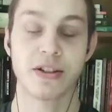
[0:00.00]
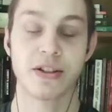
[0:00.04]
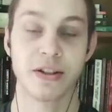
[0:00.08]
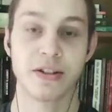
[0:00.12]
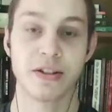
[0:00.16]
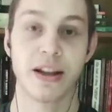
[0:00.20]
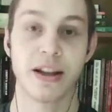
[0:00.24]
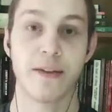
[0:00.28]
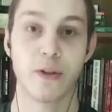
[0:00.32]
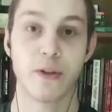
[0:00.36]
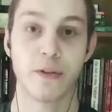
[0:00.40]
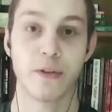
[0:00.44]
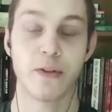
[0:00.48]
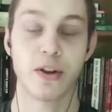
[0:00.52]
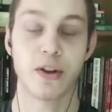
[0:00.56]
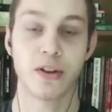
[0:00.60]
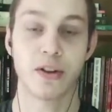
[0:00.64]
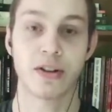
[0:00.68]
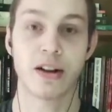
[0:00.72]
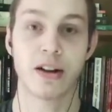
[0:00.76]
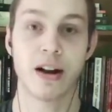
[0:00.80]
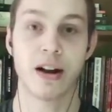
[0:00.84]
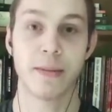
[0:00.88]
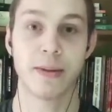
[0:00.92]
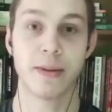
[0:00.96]
the devil-filled
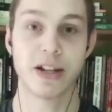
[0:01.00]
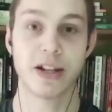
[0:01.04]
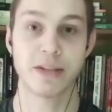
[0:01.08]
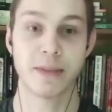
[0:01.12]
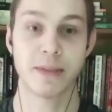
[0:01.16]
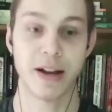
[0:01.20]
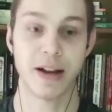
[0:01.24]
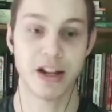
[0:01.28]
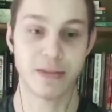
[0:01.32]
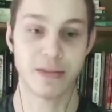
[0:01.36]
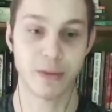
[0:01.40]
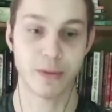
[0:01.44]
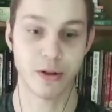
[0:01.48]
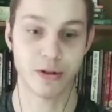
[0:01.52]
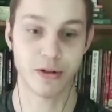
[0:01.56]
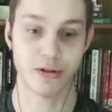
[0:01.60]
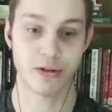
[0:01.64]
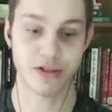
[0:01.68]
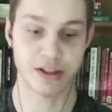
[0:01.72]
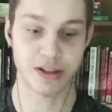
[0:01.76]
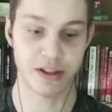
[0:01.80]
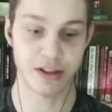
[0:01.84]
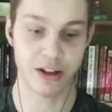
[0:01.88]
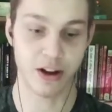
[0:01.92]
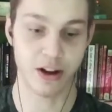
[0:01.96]
communist mass
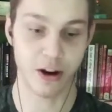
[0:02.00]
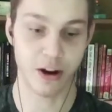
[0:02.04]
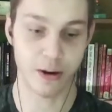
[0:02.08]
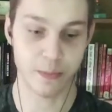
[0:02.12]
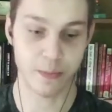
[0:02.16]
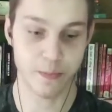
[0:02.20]
murderers that they are.